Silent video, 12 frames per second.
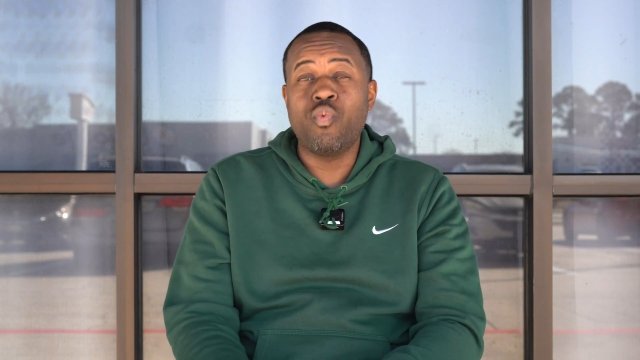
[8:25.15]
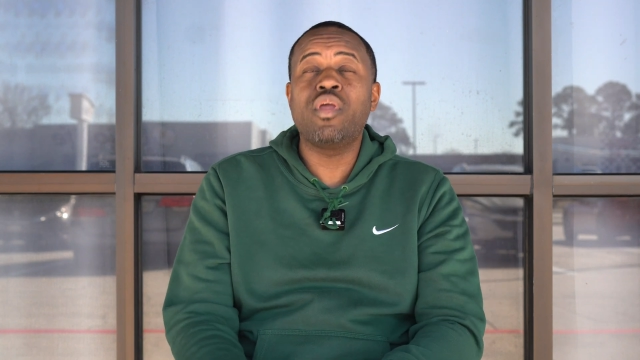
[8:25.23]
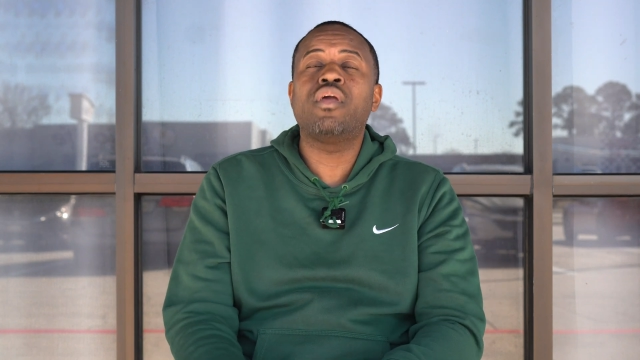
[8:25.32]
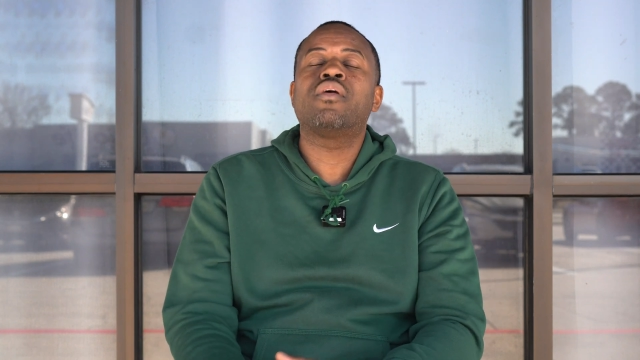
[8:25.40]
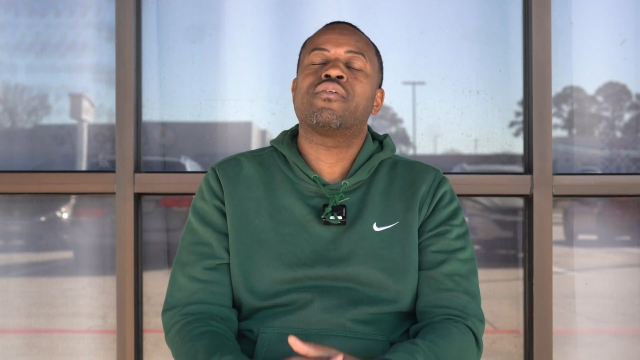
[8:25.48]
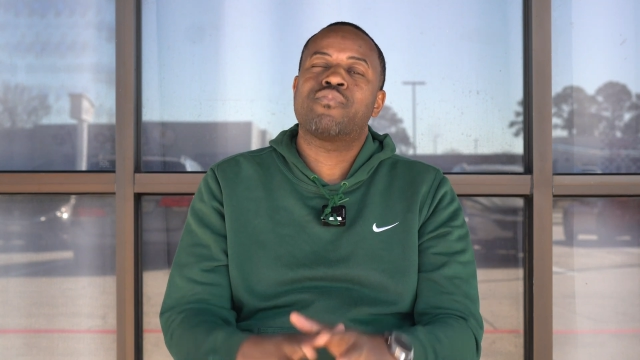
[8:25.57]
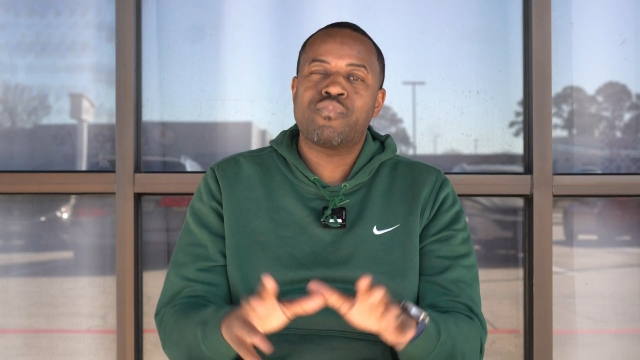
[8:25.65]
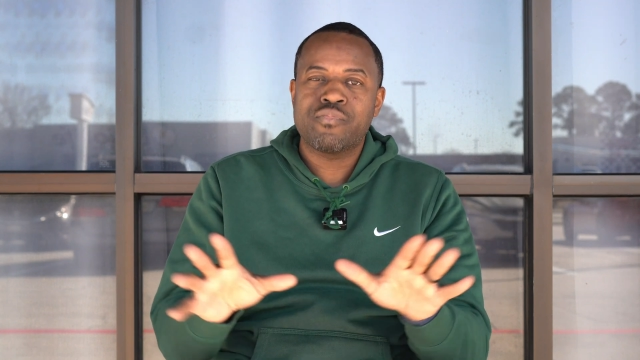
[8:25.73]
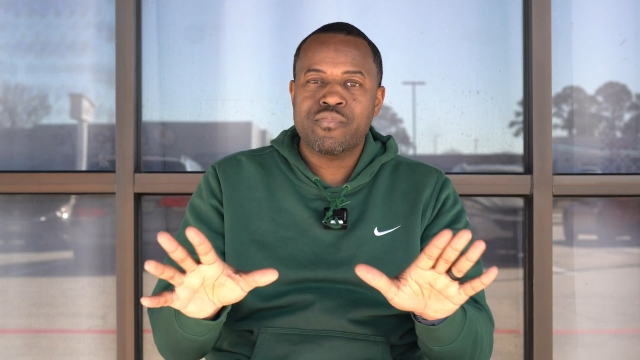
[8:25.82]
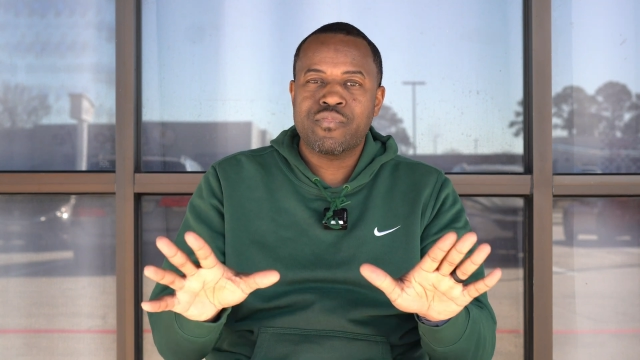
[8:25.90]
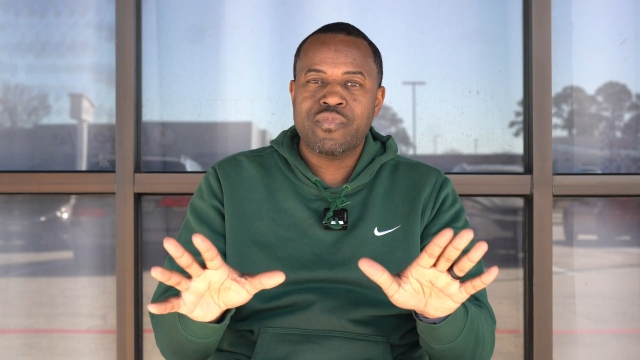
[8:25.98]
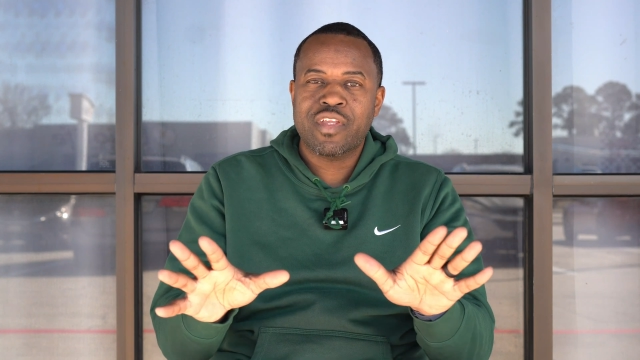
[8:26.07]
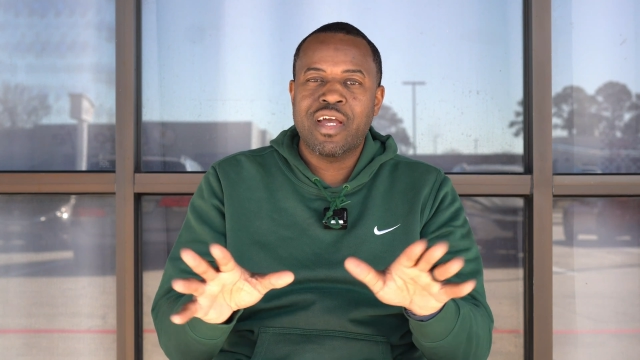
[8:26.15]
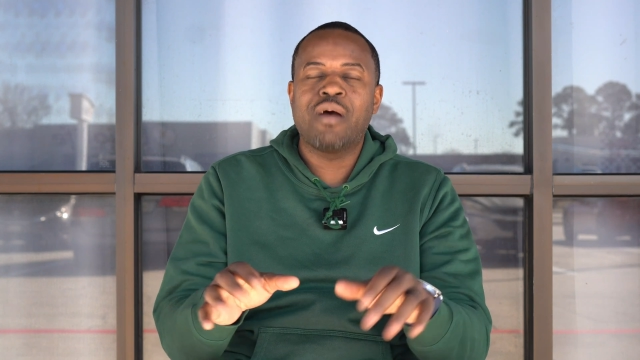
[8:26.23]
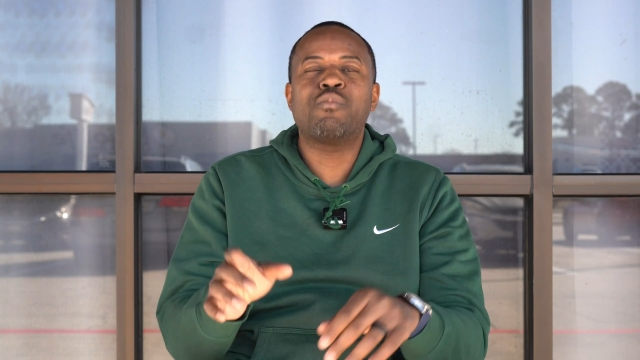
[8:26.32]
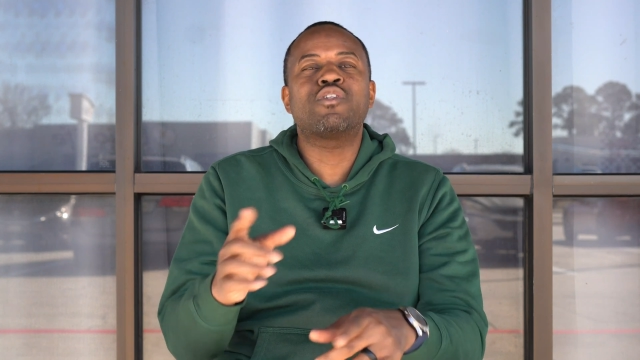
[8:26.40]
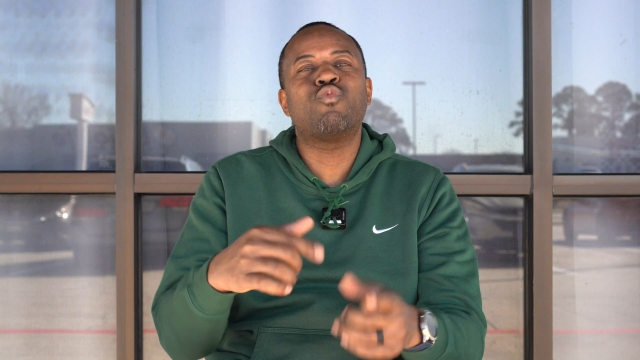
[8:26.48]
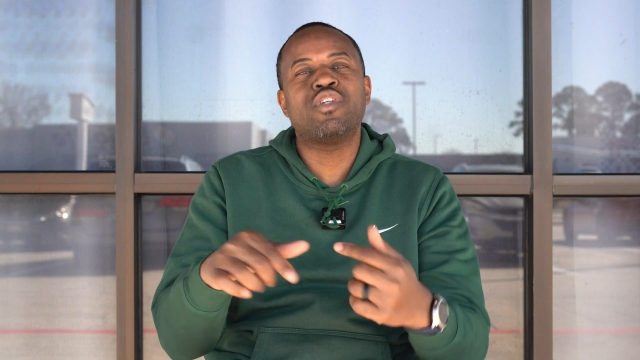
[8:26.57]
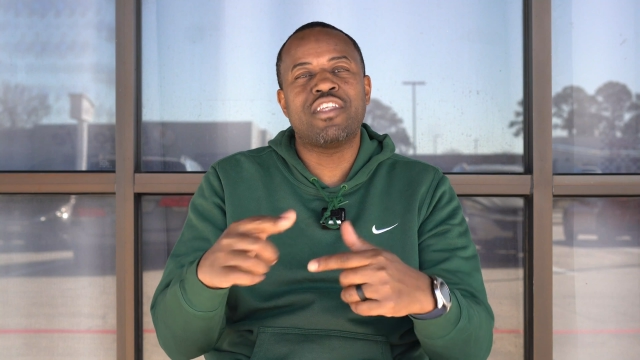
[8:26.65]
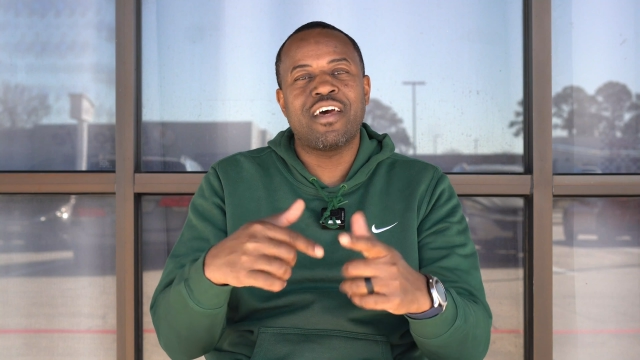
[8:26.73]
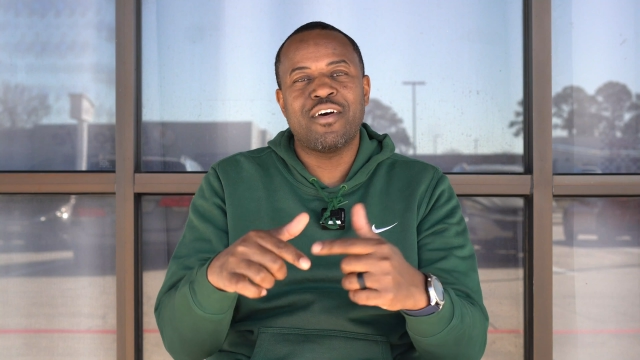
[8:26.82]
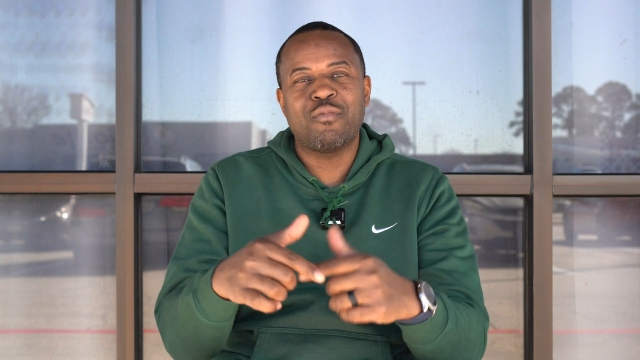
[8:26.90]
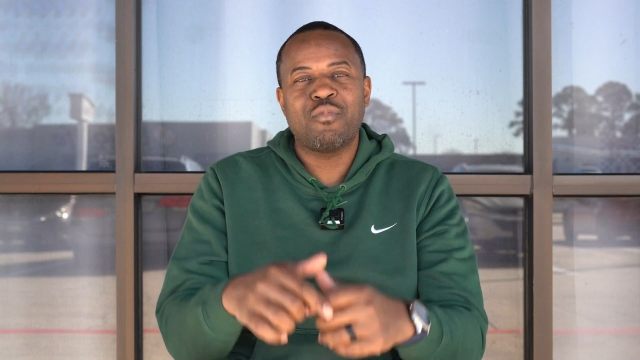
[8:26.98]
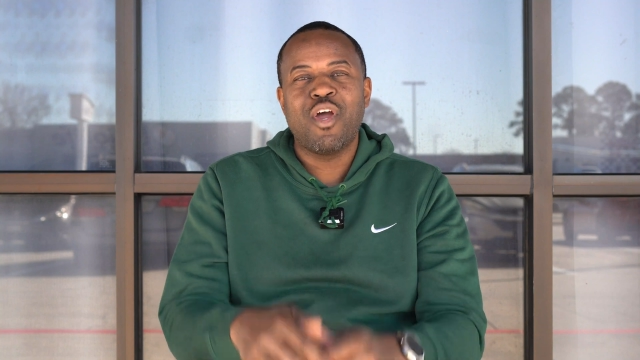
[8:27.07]
I'm gonna switch that
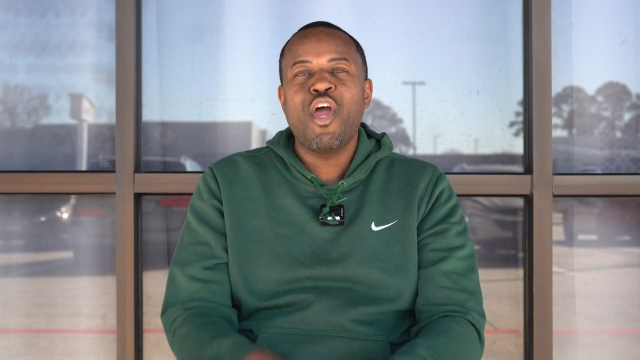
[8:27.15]
up.